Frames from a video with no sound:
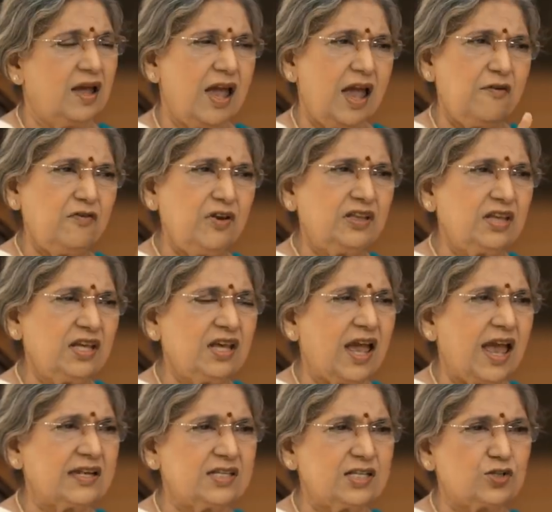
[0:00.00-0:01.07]
Everything
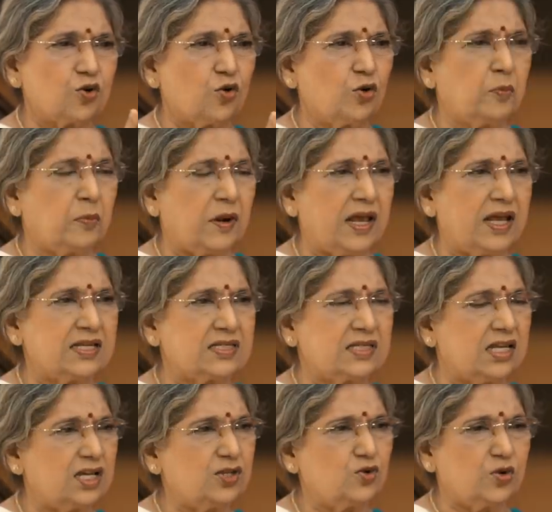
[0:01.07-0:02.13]
has its own place.
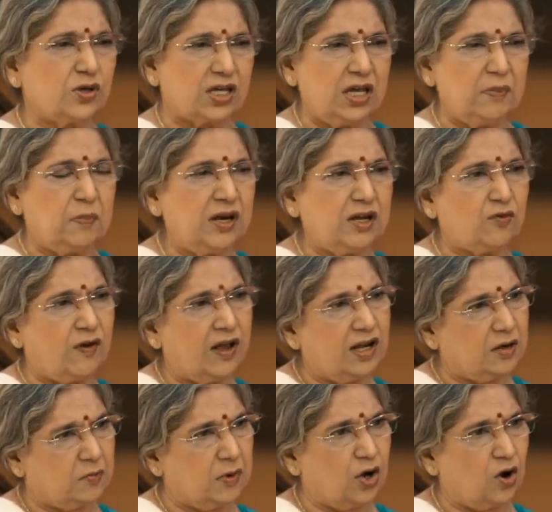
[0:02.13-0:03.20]
They should keep it where
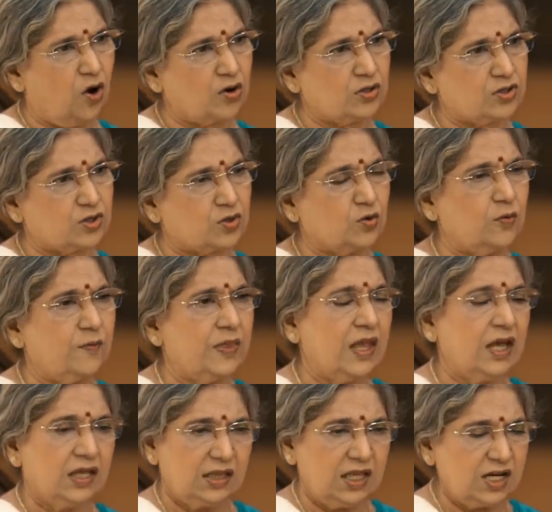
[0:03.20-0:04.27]
it belongs to.
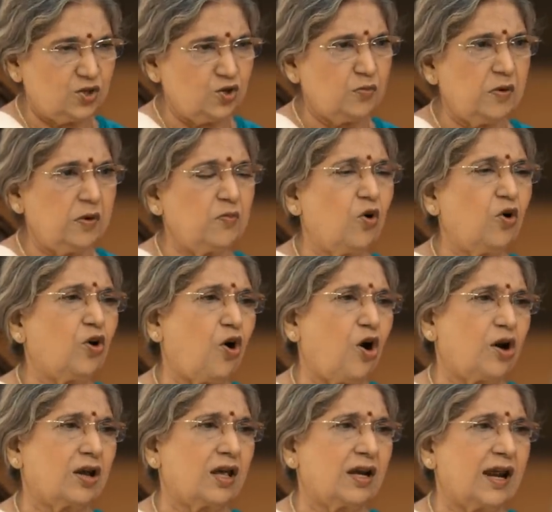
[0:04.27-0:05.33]
They should be more
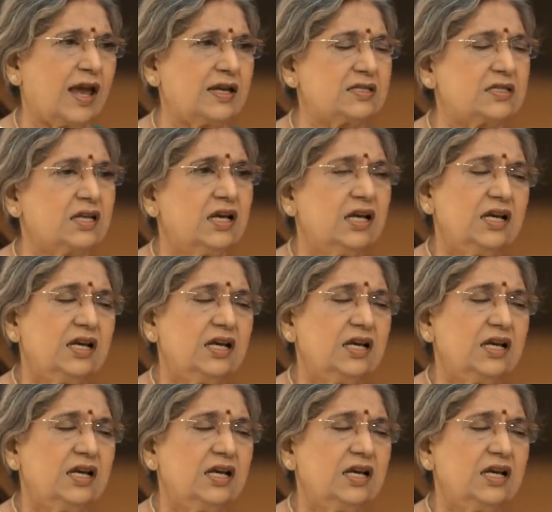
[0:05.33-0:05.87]
organized.